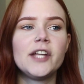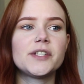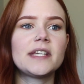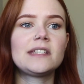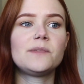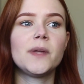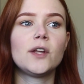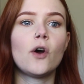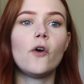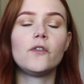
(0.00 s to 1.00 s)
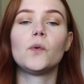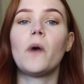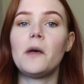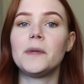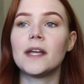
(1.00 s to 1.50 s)
It just has to be an
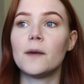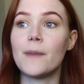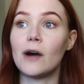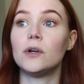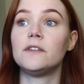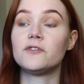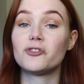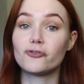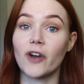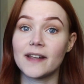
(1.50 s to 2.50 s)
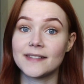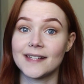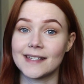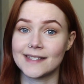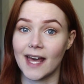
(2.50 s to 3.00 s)
overwhelming amount of stress and
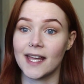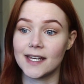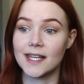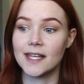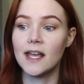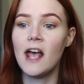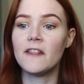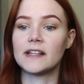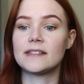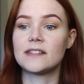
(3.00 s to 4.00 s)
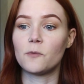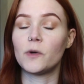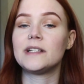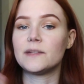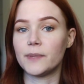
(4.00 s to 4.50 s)
anxiety that's
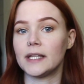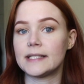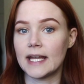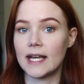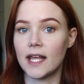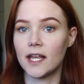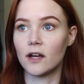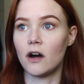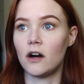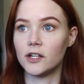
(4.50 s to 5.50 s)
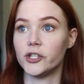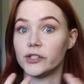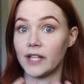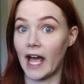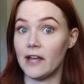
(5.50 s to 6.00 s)
somewhat debilitating on your
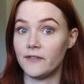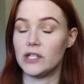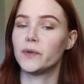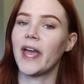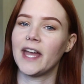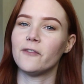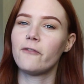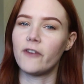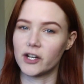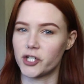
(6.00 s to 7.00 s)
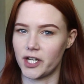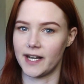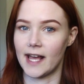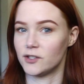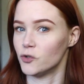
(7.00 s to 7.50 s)
life and you can't function
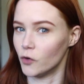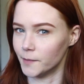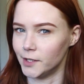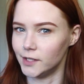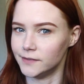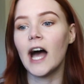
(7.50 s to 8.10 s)
as normal.